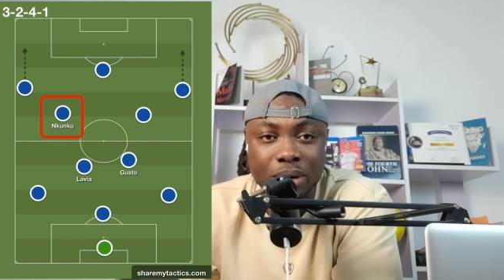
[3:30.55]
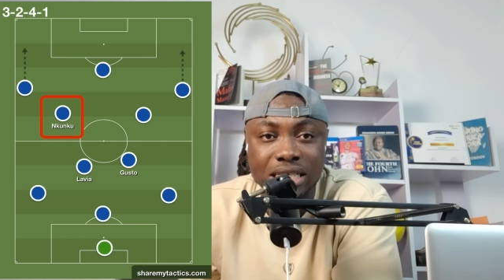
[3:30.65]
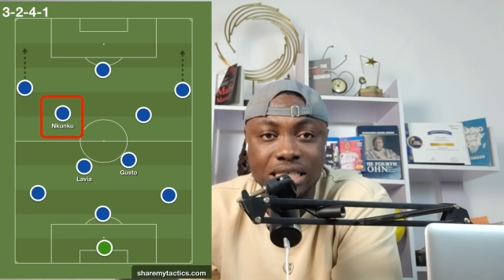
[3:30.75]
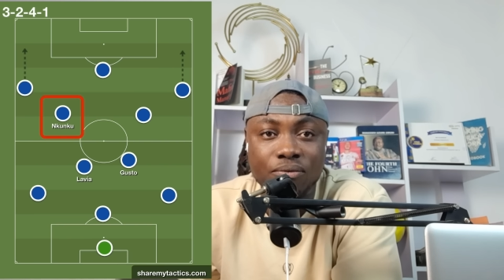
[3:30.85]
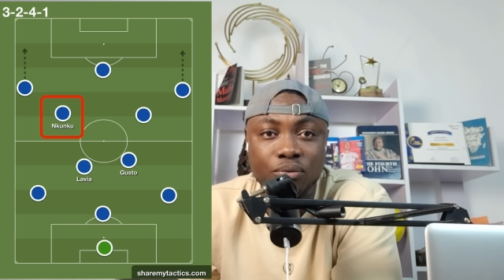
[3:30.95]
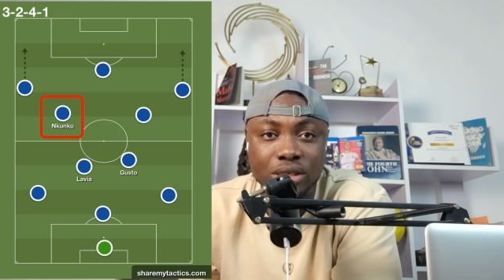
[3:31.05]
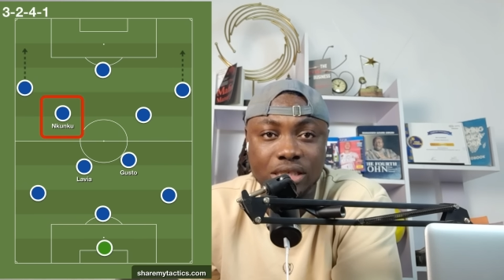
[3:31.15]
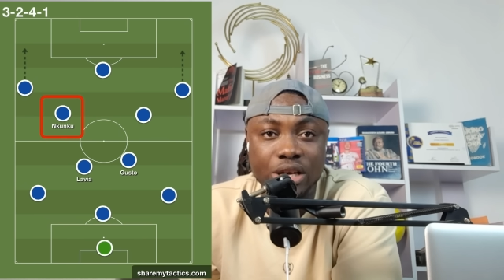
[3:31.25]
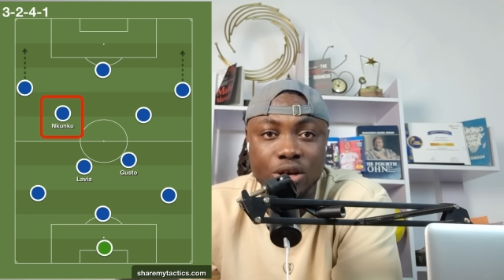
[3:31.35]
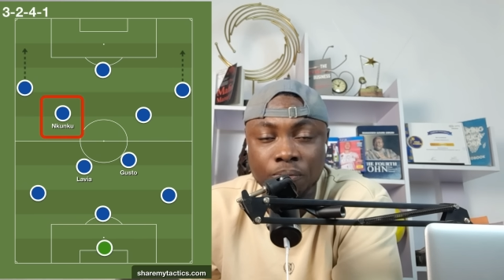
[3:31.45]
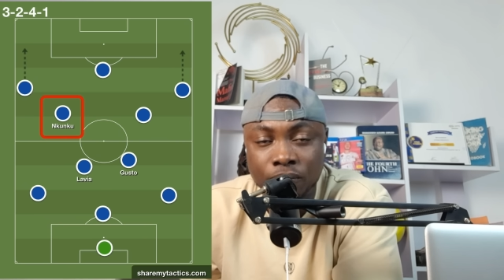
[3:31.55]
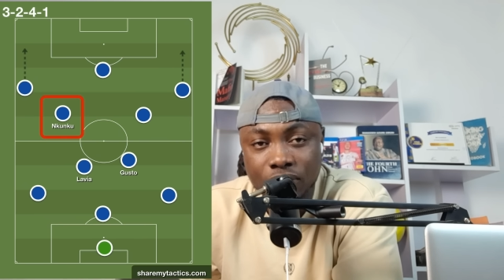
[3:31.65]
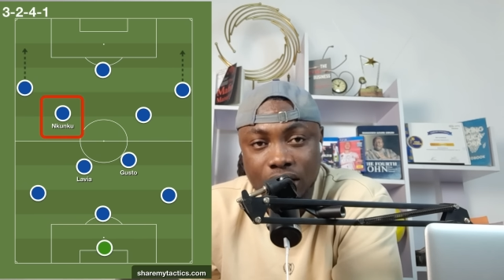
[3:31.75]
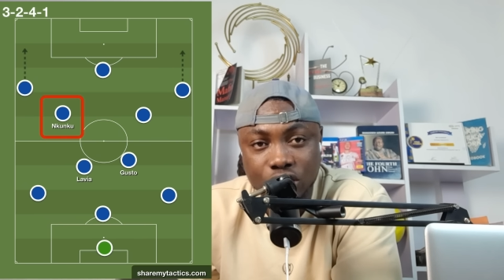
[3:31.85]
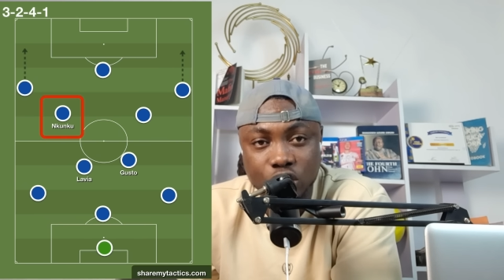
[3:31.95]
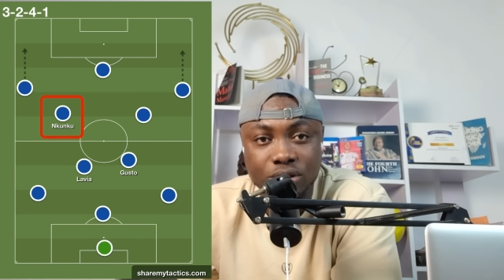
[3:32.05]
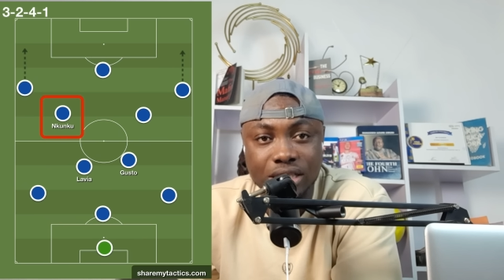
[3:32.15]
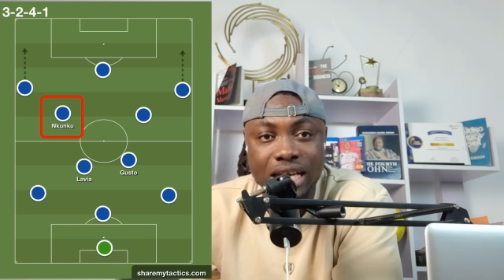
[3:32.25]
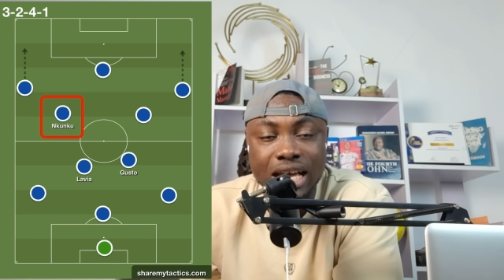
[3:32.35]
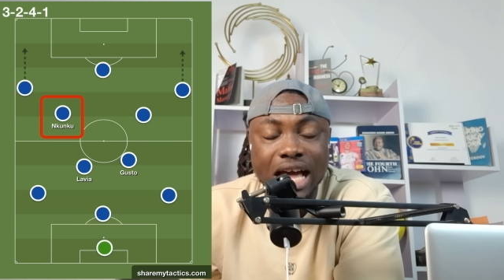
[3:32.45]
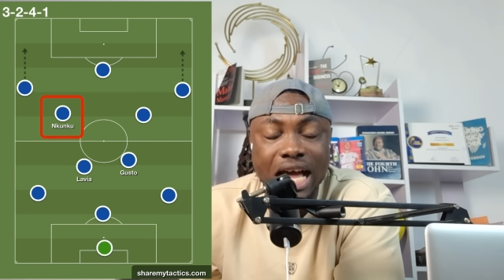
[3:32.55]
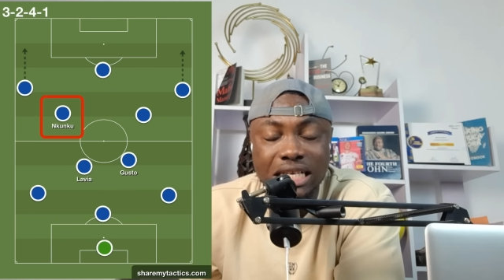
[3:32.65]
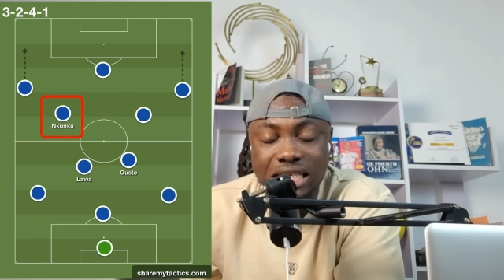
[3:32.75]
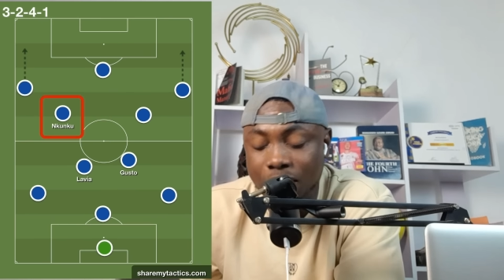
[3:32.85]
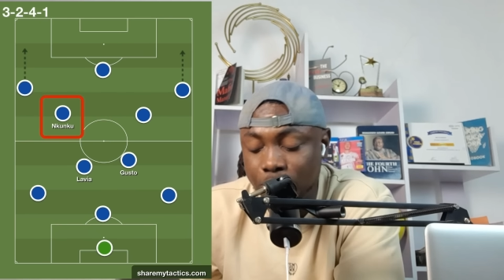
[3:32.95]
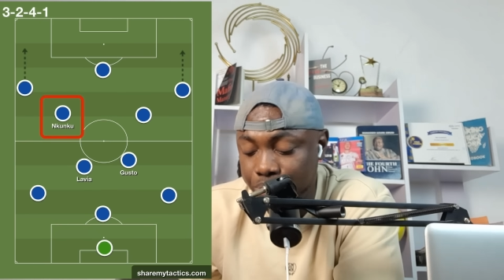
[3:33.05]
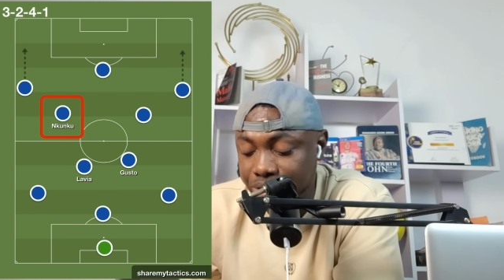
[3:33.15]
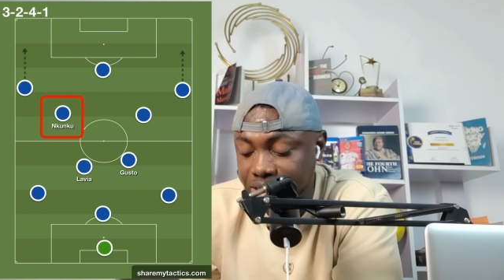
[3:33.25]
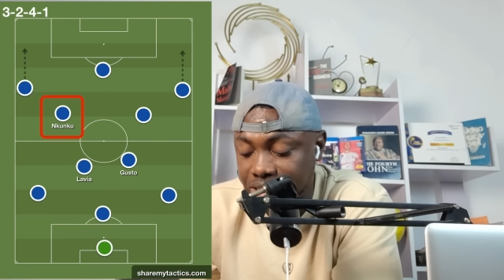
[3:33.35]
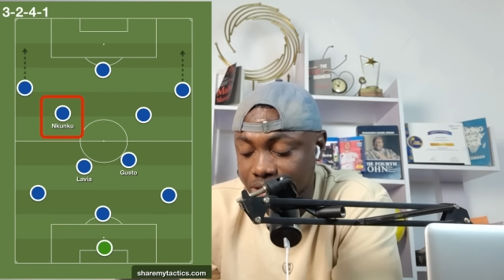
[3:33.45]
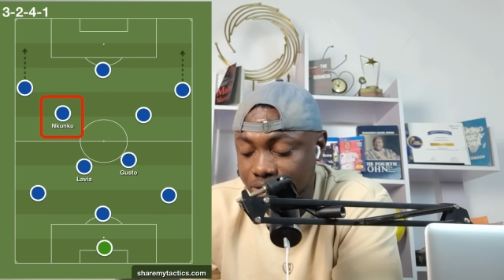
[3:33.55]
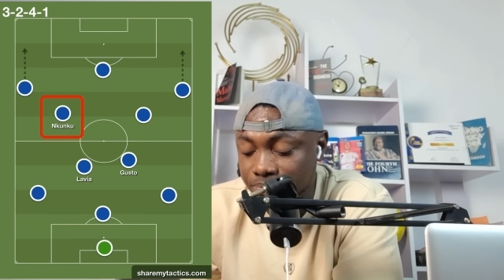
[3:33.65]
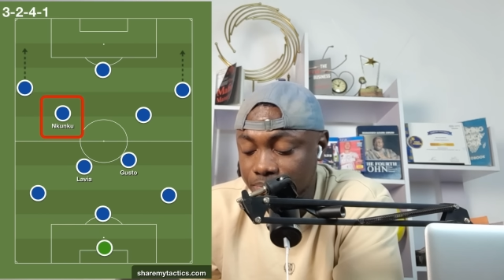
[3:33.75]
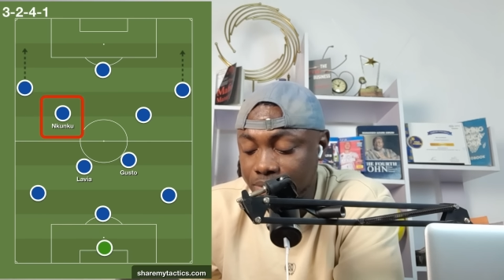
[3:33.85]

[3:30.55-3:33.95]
At the Stamford Stadium, Chelsea is our preseason,